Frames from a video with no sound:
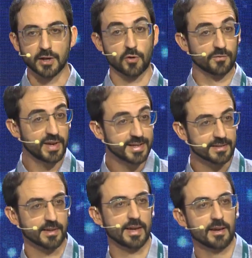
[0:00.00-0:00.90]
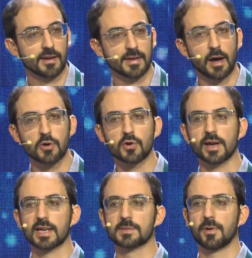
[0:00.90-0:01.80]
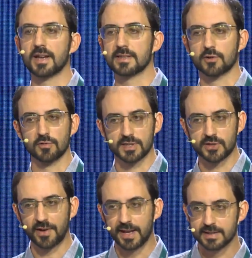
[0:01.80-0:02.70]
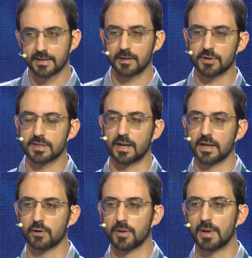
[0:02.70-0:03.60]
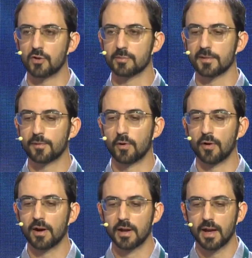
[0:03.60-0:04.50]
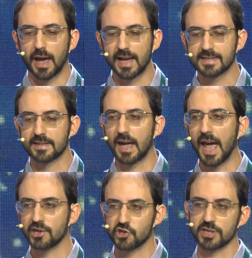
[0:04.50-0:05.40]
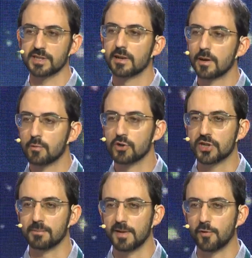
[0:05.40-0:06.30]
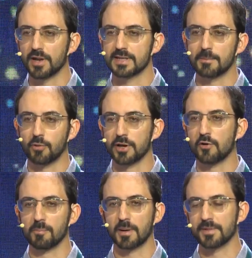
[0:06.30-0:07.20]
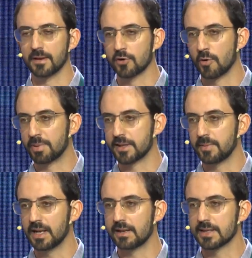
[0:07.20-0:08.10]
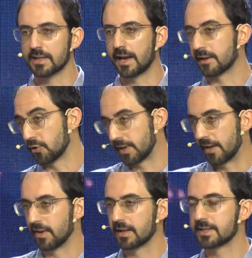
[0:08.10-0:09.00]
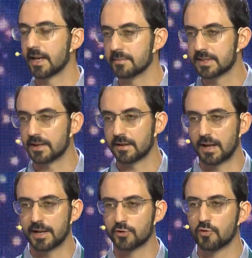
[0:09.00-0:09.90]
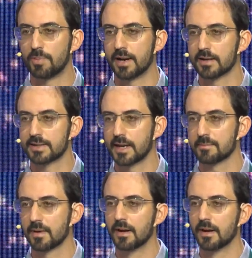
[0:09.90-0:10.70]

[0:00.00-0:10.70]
conveniently, now you can express the constraints that I was telling you about before as the edges, which can be, for example, incompatibilities like not having the same satellite occupying the same